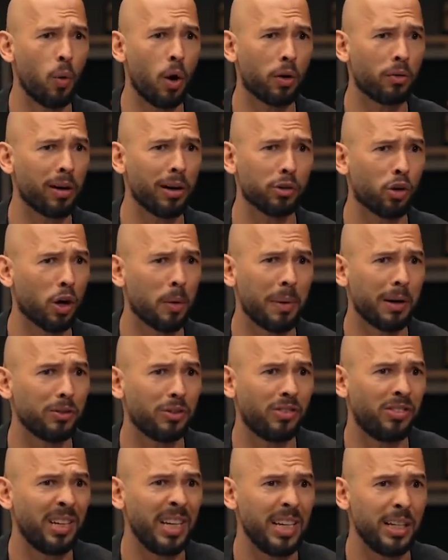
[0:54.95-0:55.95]
walking around and talk about
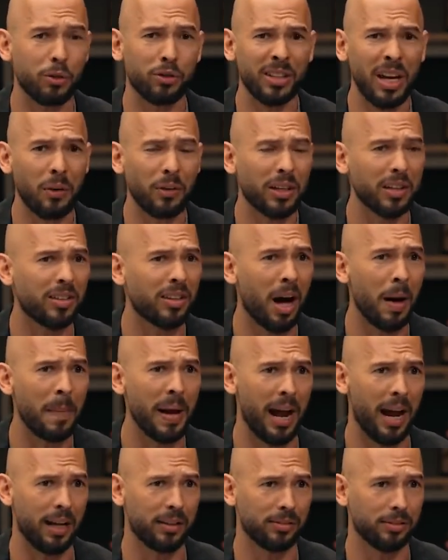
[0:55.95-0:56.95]
Z. You sound like a
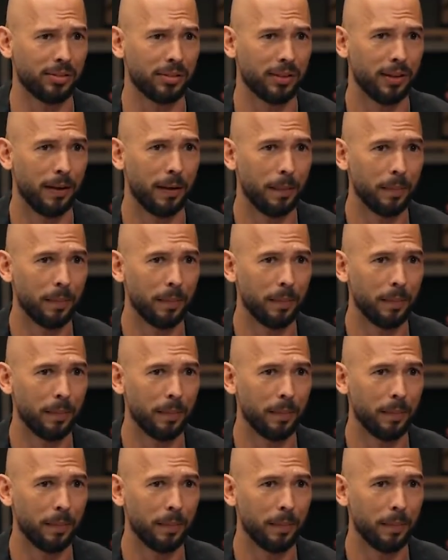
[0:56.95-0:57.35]
dumbass.